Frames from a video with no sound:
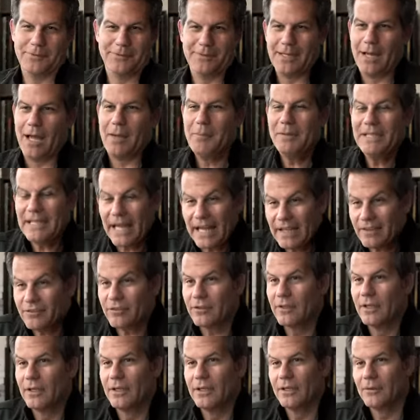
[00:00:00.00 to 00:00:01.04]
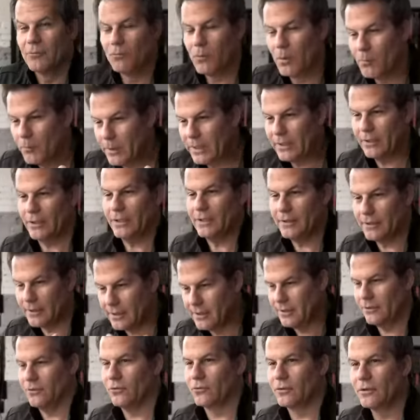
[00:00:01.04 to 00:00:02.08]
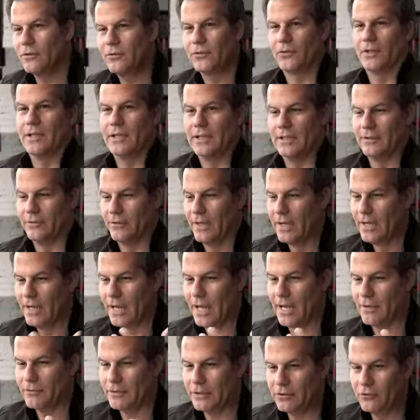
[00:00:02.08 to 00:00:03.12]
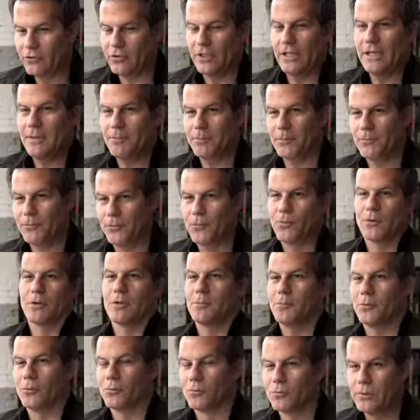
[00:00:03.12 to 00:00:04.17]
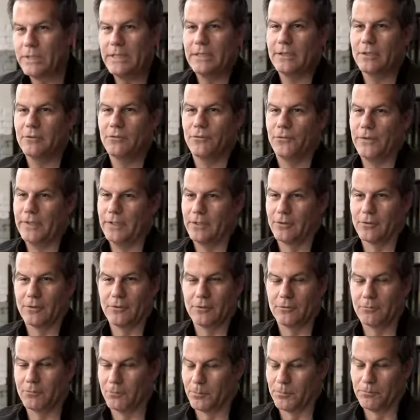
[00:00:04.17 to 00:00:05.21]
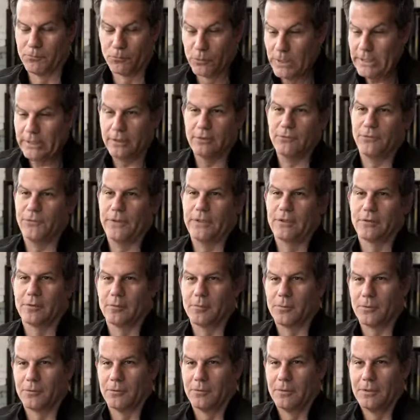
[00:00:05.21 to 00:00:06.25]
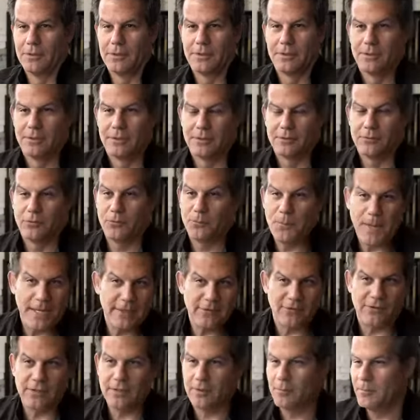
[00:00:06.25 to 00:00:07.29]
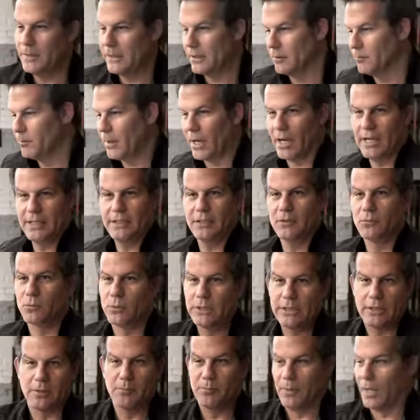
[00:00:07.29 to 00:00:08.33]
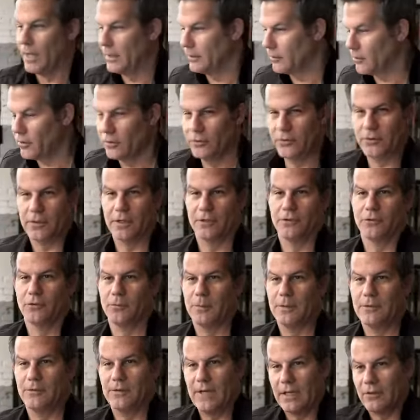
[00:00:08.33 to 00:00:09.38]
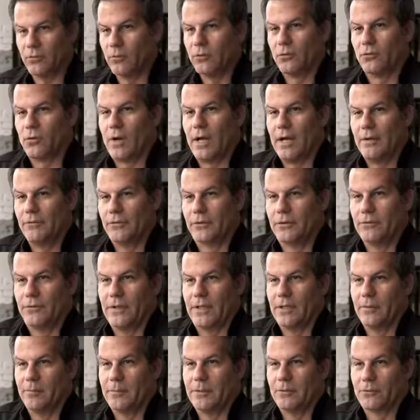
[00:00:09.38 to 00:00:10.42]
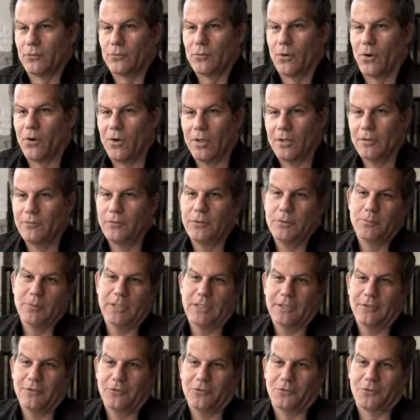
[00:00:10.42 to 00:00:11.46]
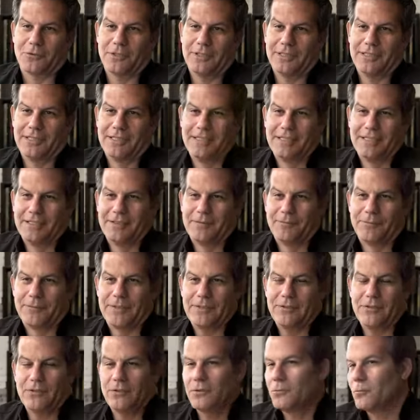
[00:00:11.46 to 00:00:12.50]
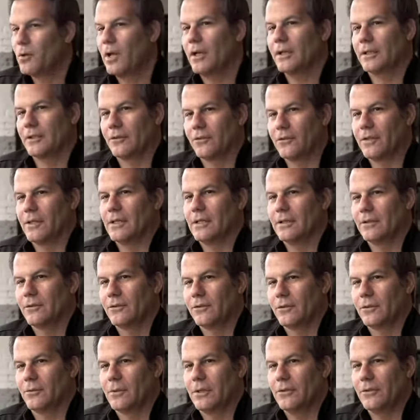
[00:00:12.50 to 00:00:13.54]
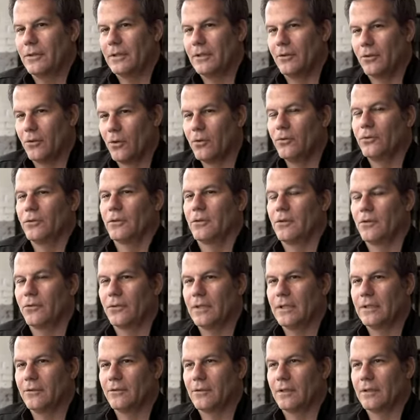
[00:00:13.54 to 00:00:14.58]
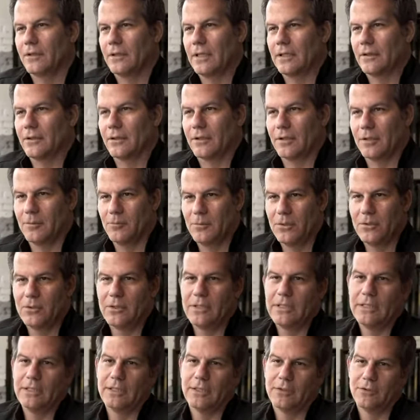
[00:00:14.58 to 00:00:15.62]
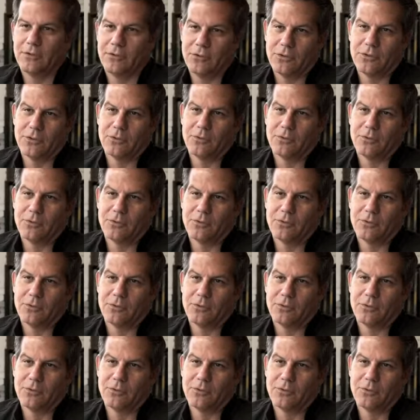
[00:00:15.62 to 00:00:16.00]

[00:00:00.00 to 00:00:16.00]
I mean, that's when we look at the history of cities having cheap, affordable, reconfigurable, reconfigurable space that can be combined and recombined close to other space. That's what drives development through all of human history. This isn't rocket science. So I think those are the things that, that the community can do.